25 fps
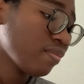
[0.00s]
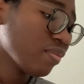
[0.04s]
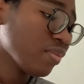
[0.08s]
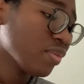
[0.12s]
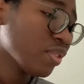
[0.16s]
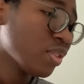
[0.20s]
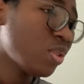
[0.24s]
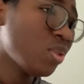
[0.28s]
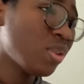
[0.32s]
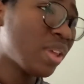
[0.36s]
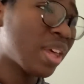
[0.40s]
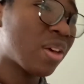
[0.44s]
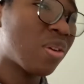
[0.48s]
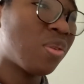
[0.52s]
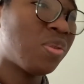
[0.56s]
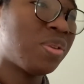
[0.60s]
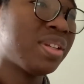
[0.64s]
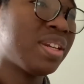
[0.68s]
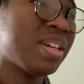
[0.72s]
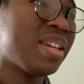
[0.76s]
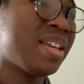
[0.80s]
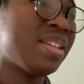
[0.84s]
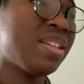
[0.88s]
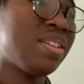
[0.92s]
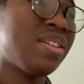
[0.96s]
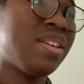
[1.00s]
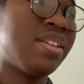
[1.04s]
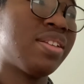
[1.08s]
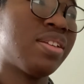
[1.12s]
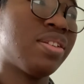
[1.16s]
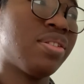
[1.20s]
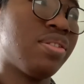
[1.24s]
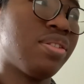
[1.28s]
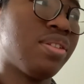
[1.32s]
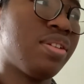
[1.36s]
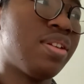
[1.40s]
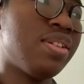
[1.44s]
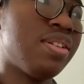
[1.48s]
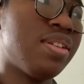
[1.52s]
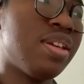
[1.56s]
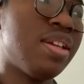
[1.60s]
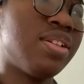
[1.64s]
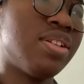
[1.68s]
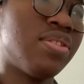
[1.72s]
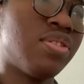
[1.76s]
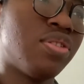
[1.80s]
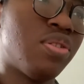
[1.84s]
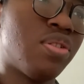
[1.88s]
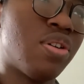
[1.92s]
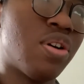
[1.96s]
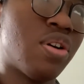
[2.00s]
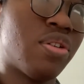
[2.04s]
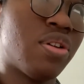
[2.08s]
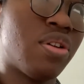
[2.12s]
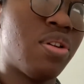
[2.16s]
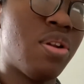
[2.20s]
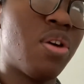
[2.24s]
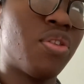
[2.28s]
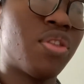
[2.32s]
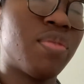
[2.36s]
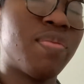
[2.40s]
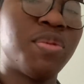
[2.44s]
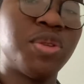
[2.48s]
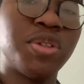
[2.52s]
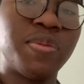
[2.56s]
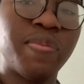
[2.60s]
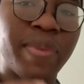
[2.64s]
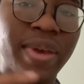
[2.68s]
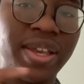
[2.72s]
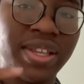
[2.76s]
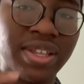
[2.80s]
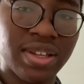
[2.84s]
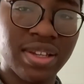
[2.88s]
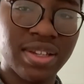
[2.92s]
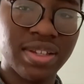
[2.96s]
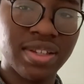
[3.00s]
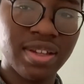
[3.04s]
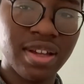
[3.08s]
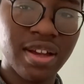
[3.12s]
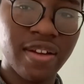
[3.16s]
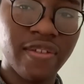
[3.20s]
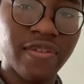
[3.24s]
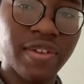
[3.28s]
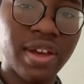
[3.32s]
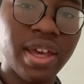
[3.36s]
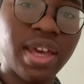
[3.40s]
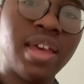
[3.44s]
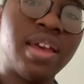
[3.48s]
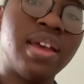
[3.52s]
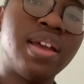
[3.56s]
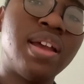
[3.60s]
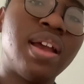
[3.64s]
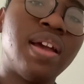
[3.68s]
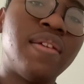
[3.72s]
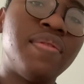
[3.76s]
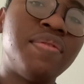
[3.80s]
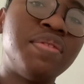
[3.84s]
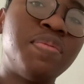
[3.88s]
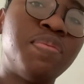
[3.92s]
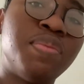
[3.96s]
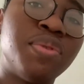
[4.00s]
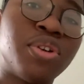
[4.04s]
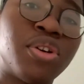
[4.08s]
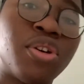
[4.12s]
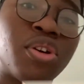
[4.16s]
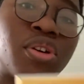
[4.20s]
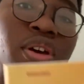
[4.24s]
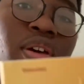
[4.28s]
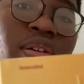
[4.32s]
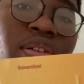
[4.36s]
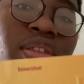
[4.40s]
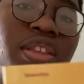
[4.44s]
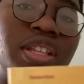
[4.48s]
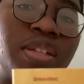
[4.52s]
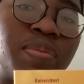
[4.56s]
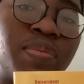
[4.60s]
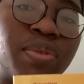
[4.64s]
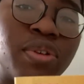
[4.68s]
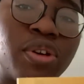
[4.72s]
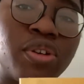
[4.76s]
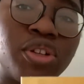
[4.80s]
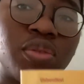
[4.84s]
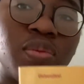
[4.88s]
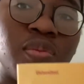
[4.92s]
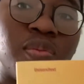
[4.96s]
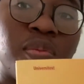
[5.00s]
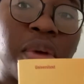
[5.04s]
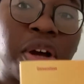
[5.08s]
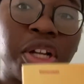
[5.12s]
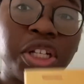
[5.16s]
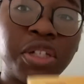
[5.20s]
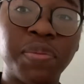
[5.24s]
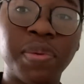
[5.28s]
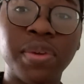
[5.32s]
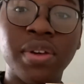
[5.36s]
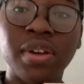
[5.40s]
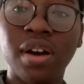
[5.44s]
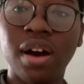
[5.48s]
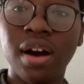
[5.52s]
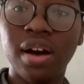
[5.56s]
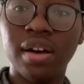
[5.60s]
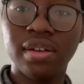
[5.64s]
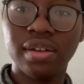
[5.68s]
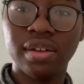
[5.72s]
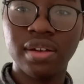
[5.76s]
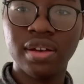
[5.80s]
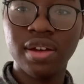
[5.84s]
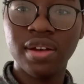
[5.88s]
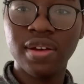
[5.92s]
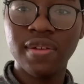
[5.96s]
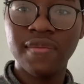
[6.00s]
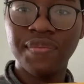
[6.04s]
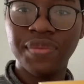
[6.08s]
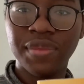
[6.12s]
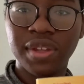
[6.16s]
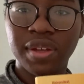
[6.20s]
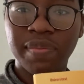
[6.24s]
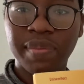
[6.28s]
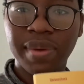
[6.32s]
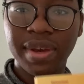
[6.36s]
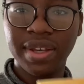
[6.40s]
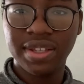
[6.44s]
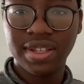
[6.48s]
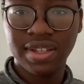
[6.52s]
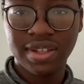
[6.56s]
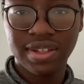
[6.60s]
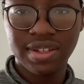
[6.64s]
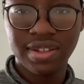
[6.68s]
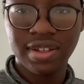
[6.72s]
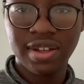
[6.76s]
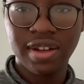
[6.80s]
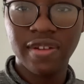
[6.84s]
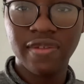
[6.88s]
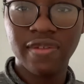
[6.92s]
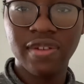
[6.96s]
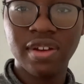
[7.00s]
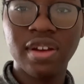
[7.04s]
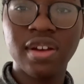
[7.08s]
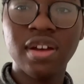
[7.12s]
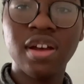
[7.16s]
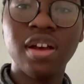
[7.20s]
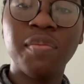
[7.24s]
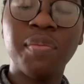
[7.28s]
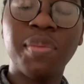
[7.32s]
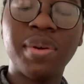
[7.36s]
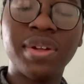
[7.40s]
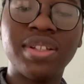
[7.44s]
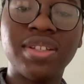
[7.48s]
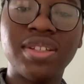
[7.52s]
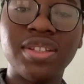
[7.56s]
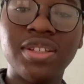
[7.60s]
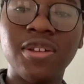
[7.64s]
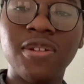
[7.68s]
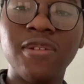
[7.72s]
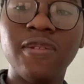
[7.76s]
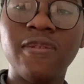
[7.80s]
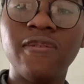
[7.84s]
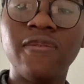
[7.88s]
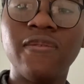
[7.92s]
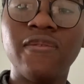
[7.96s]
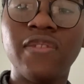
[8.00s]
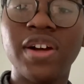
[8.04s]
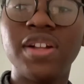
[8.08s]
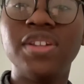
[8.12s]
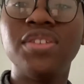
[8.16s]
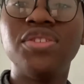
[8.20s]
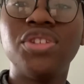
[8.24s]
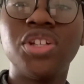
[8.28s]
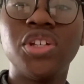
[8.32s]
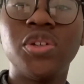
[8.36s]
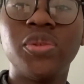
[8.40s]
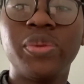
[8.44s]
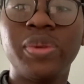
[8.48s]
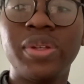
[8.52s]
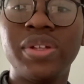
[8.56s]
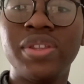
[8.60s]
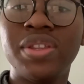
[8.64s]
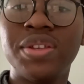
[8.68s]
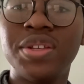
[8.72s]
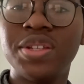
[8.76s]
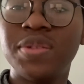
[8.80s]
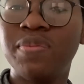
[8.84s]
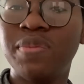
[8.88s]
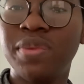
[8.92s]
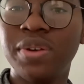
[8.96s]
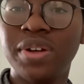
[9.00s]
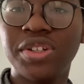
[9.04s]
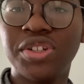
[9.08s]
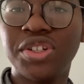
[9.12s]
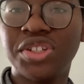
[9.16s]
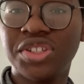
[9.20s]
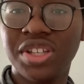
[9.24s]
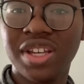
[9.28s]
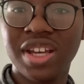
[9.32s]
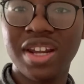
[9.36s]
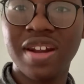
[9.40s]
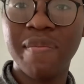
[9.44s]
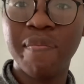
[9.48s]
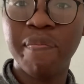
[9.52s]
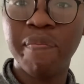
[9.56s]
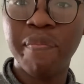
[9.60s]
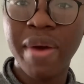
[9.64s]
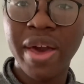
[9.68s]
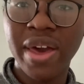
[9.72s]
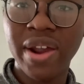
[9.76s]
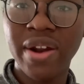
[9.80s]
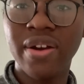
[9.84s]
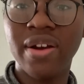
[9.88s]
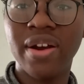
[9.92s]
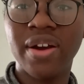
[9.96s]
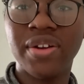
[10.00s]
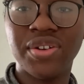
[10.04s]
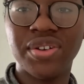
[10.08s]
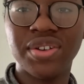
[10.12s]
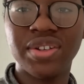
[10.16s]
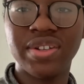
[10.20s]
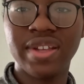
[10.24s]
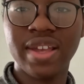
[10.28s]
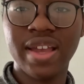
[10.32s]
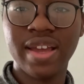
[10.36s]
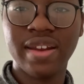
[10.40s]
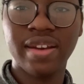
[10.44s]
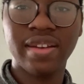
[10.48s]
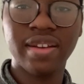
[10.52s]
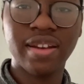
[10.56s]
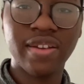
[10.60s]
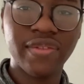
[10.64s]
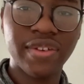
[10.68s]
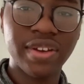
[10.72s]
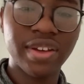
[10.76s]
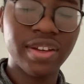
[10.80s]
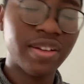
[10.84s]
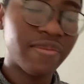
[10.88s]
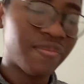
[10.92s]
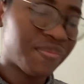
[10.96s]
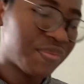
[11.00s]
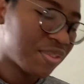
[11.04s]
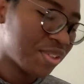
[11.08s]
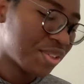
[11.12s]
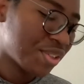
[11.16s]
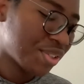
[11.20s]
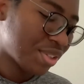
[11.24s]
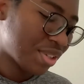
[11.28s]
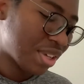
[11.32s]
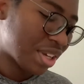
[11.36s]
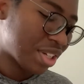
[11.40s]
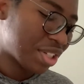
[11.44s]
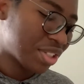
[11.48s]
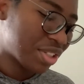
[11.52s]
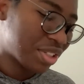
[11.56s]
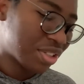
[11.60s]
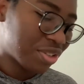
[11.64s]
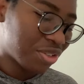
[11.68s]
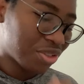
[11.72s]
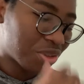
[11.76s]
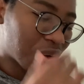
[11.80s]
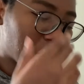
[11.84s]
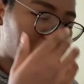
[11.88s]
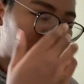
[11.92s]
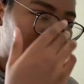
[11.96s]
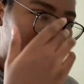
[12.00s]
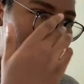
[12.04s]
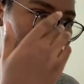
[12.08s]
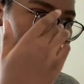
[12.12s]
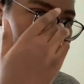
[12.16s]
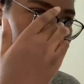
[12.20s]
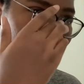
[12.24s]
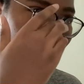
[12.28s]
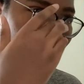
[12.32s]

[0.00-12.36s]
You like only need to know the most basic stuff. And this book goes much beyond the basic stuff, but it's still fun to read this book. Just get a better understanding of it. So like, just don't let any